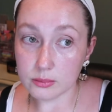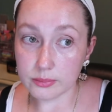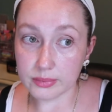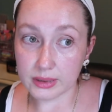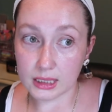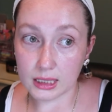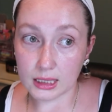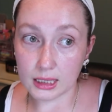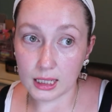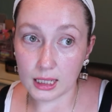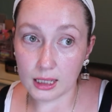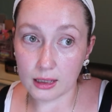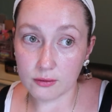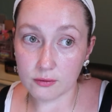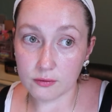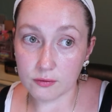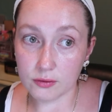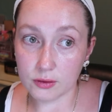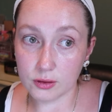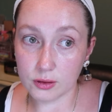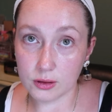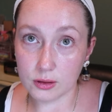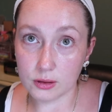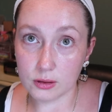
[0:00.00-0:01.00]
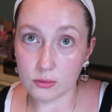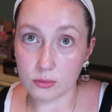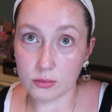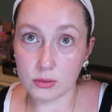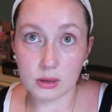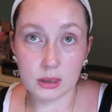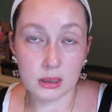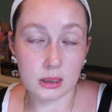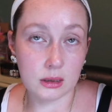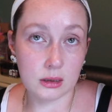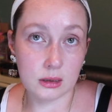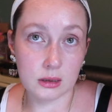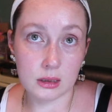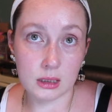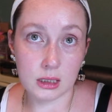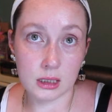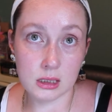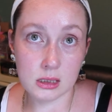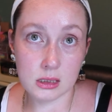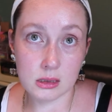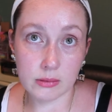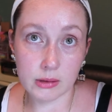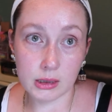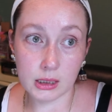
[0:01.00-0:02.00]
but I have heard really good
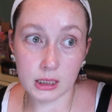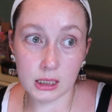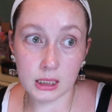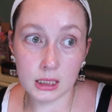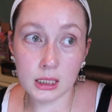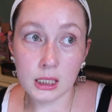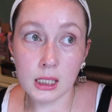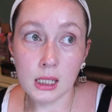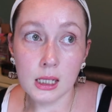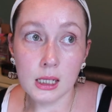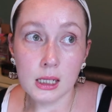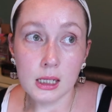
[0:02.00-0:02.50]
things about it.